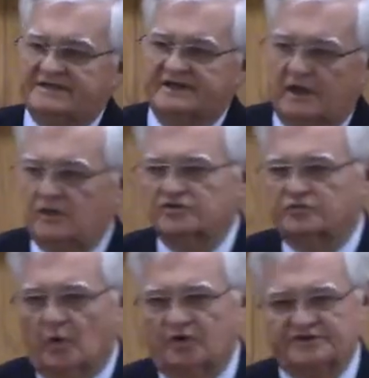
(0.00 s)
and those
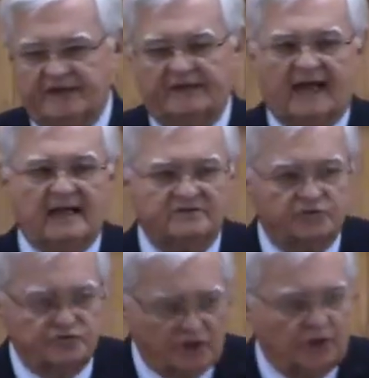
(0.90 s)
were Gentiles who
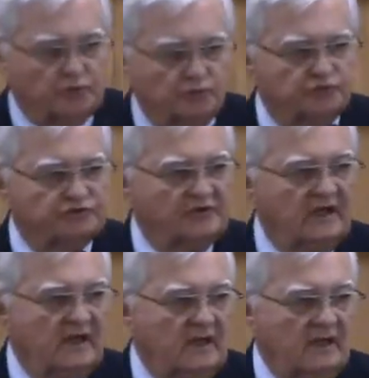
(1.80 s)
chose
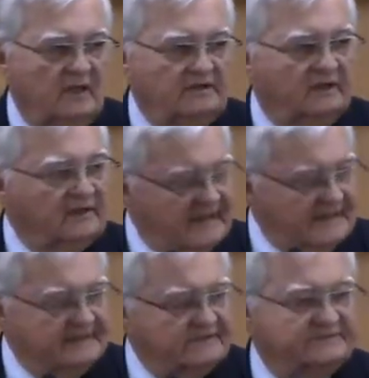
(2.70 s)
to
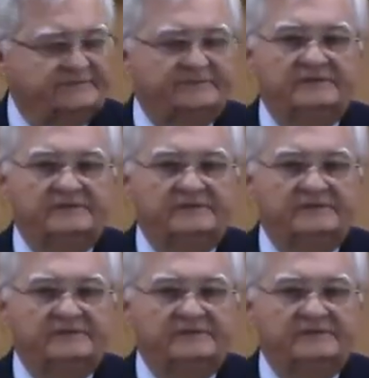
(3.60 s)
live